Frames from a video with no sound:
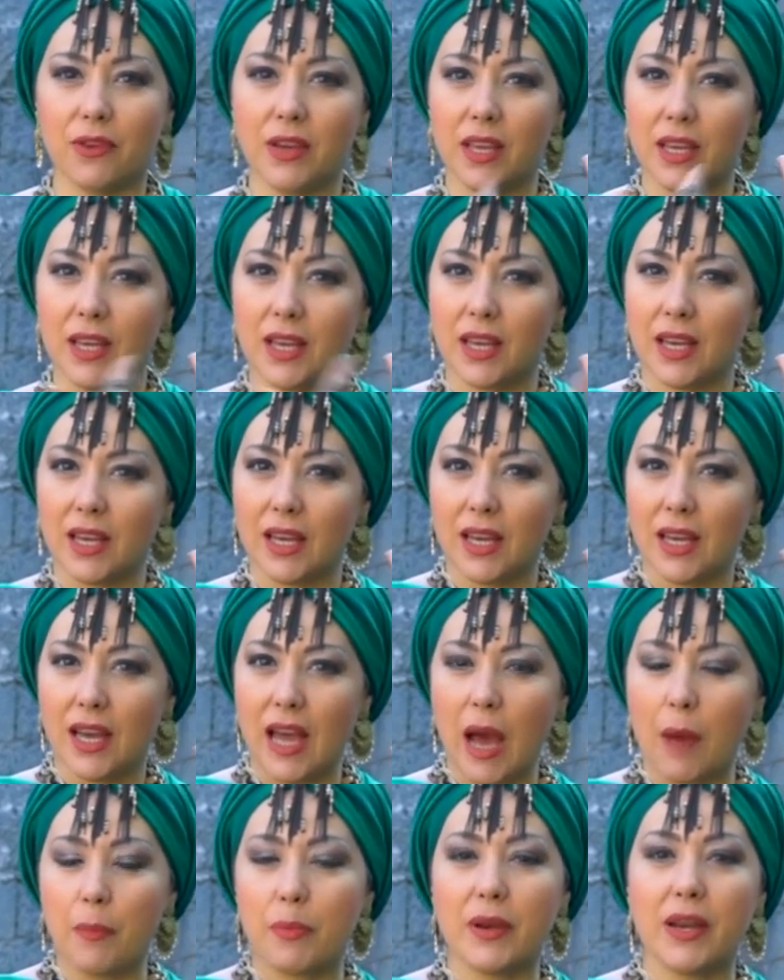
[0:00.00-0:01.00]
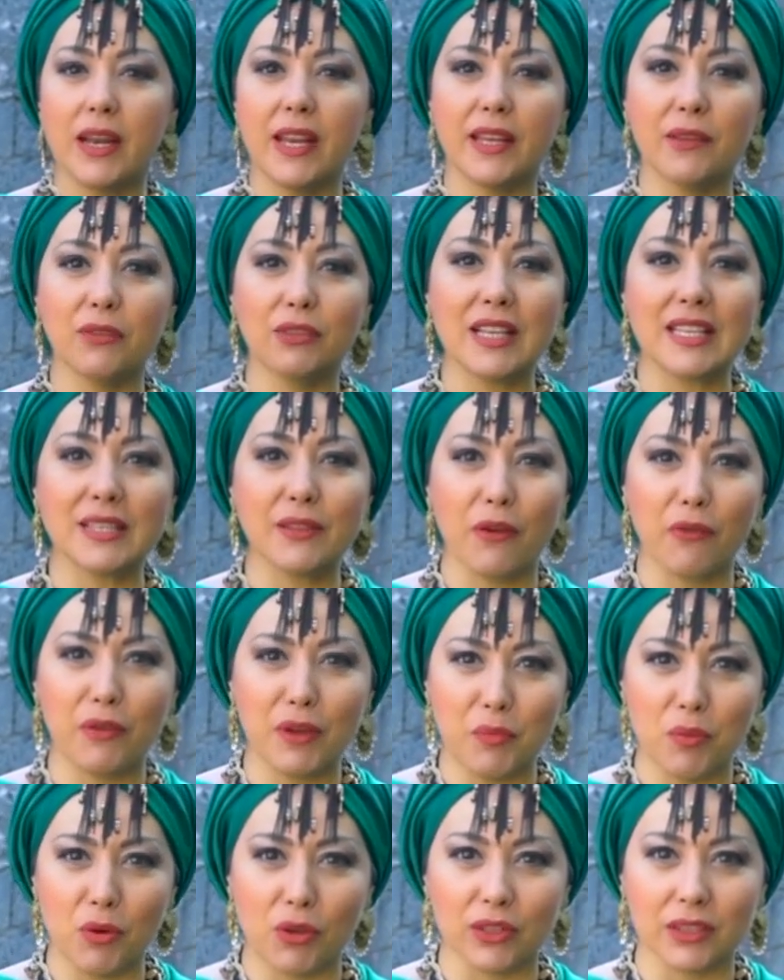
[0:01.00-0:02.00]
and you purchased it for
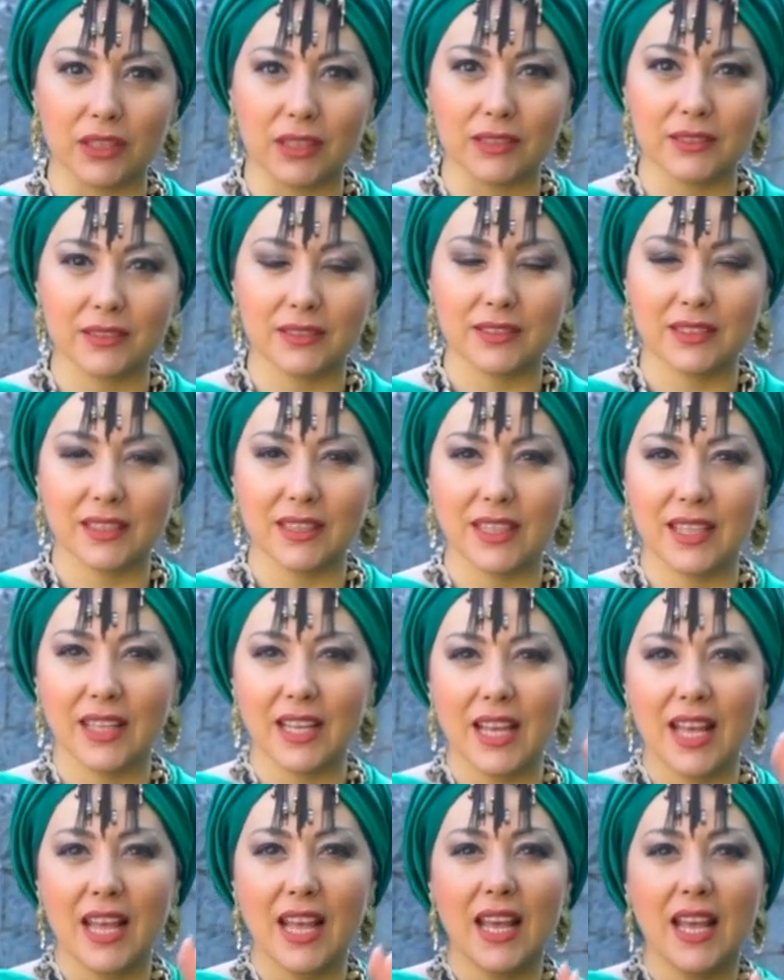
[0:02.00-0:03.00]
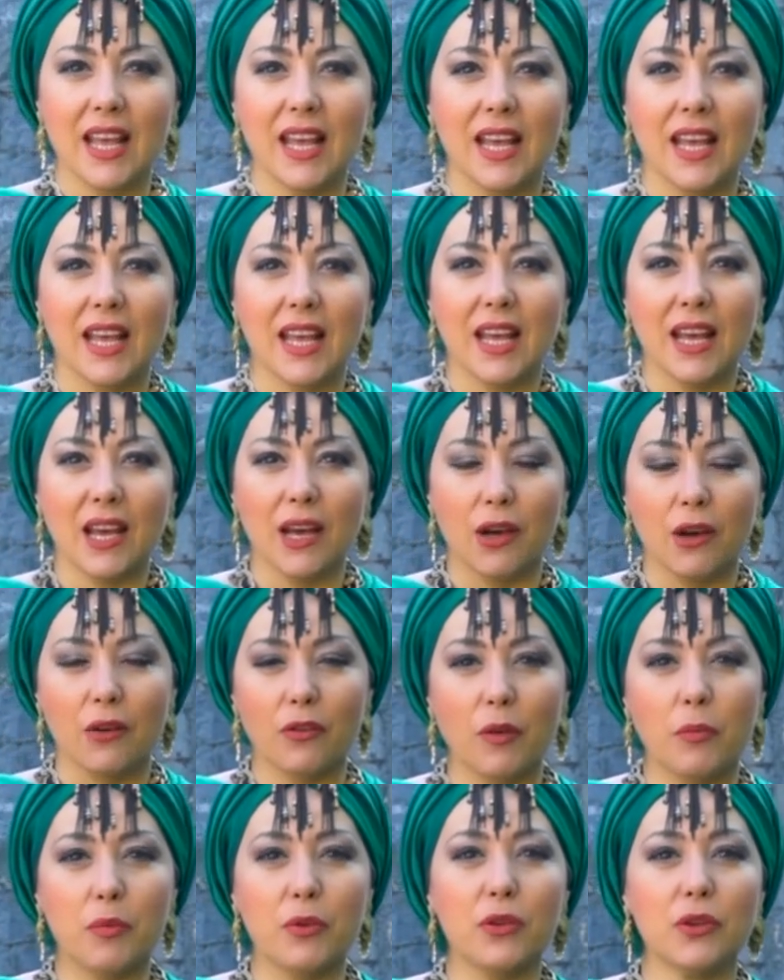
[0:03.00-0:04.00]
your child. You
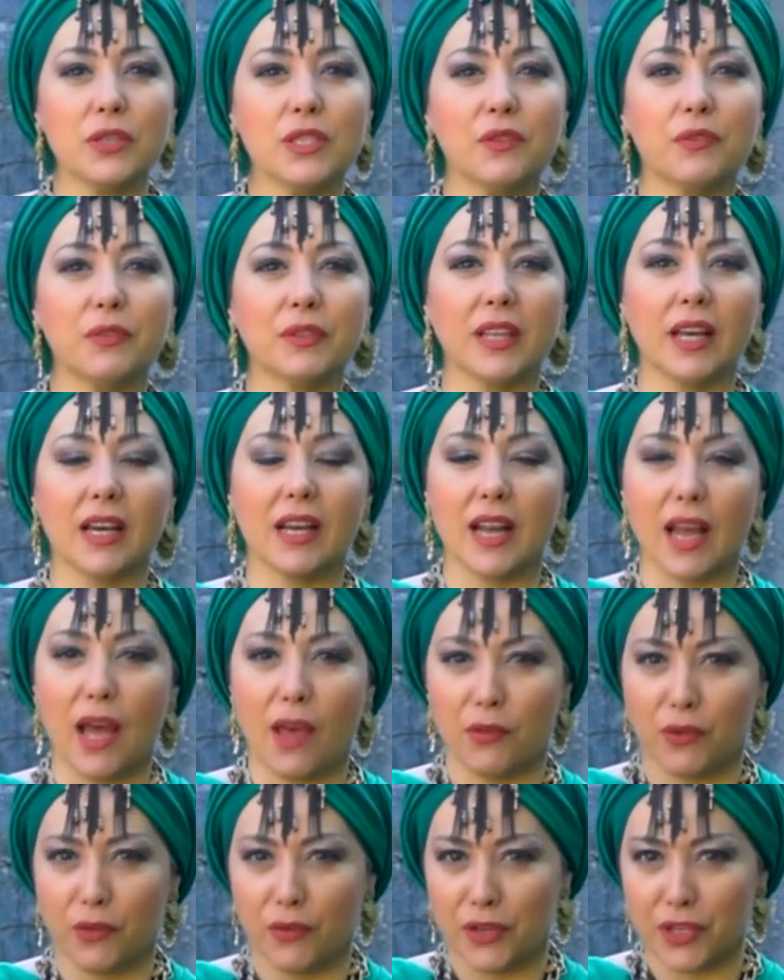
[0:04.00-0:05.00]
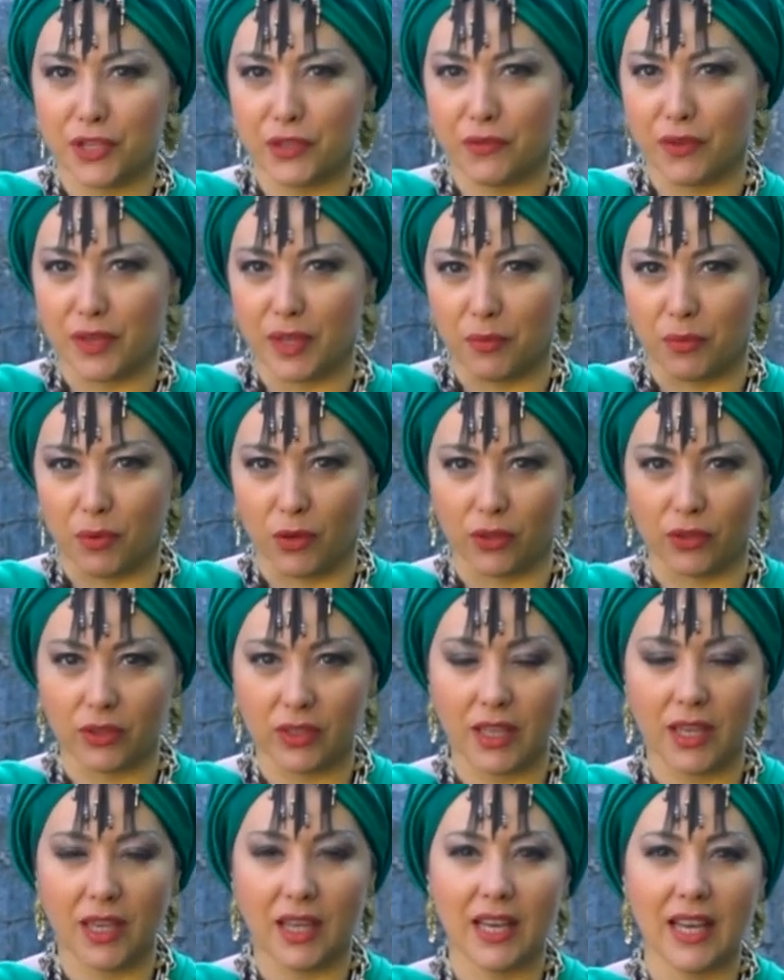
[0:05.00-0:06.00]
take a photograph of your
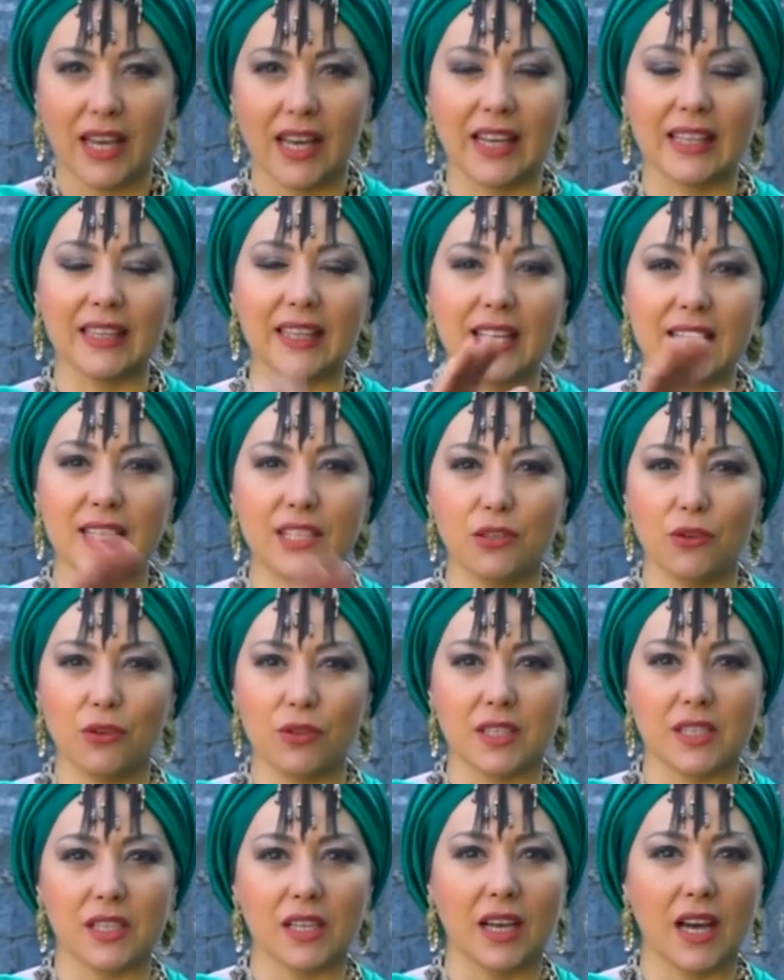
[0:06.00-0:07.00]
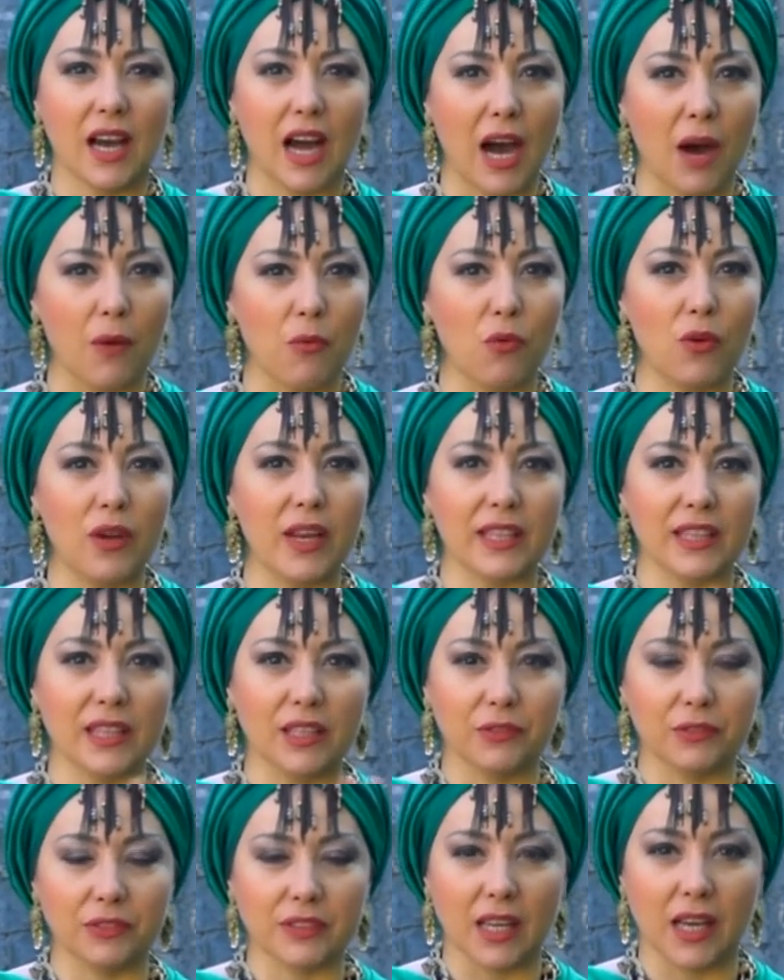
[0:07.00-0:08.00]
child, put the amulet
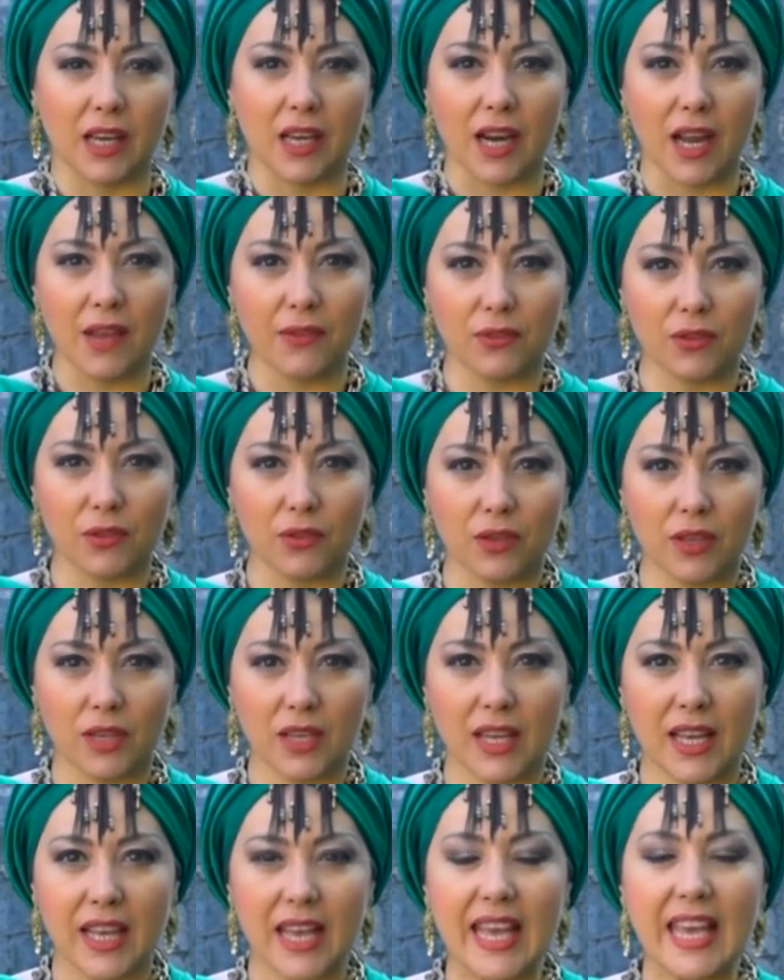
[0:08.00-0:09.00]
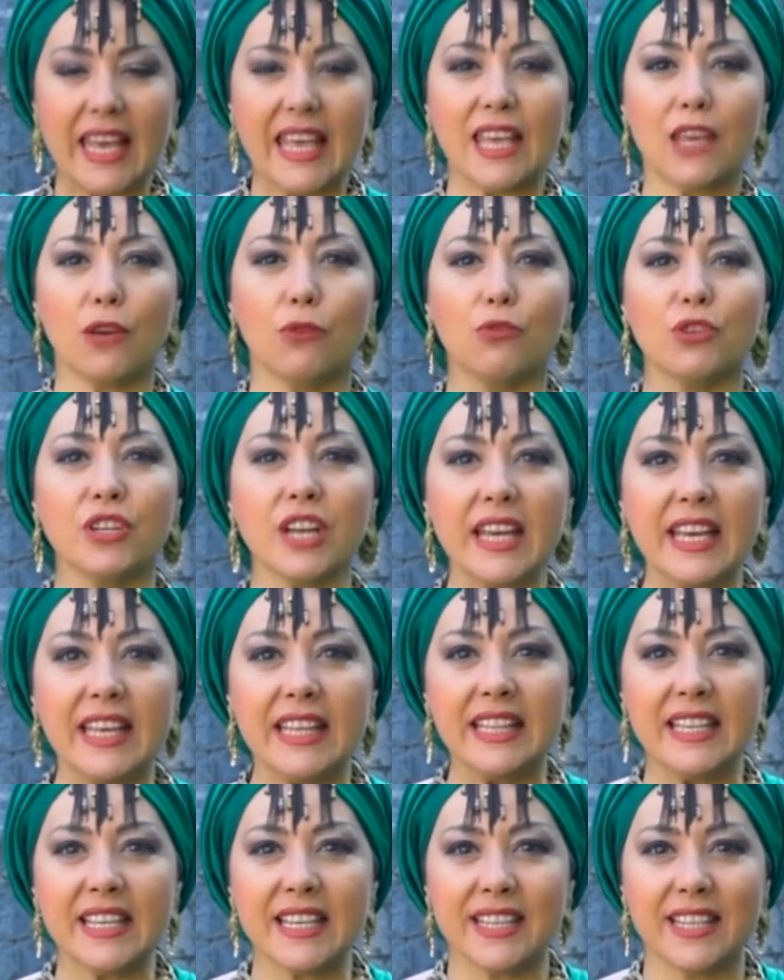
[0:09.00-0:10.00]
on the photograph, and the
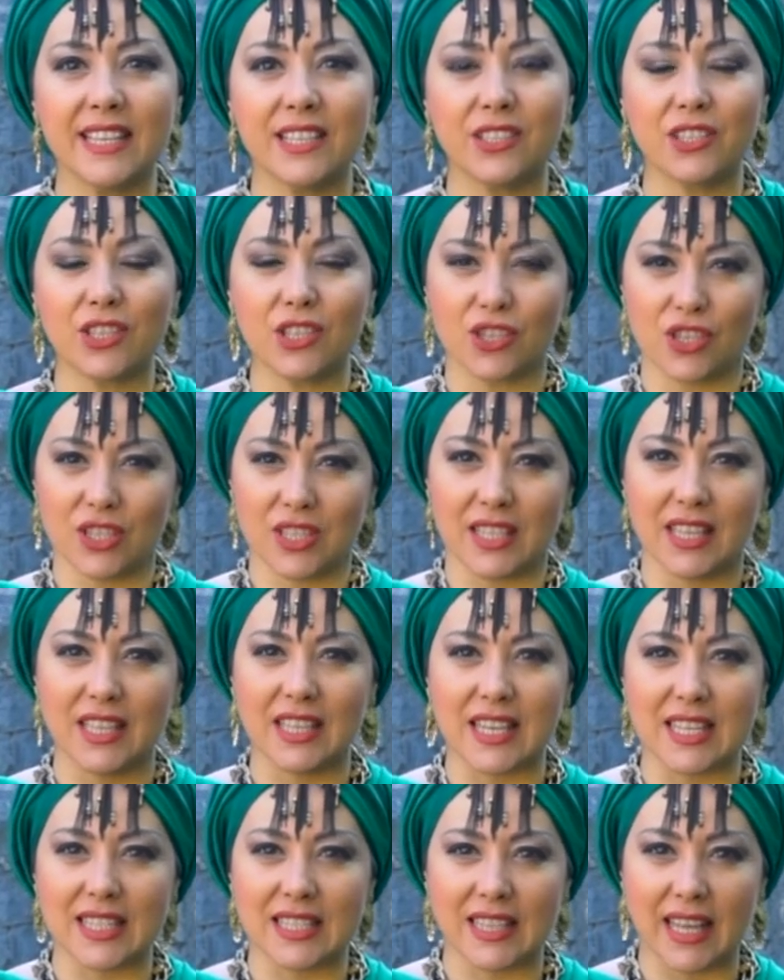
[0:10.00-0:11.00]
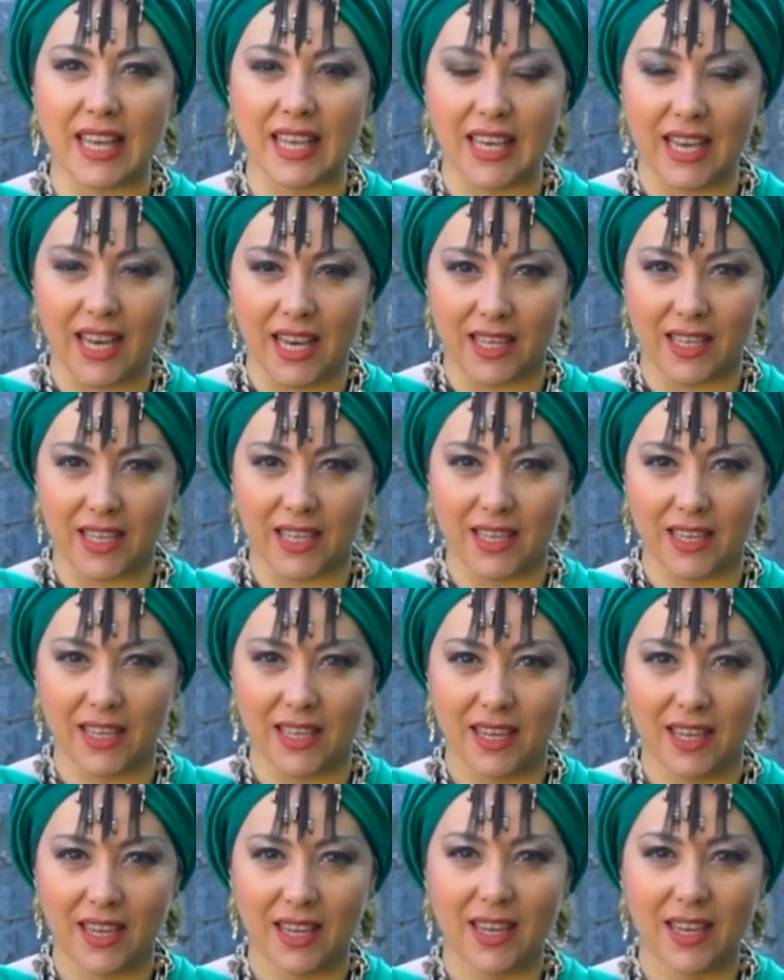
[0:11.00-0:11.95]
spirit of this amulet already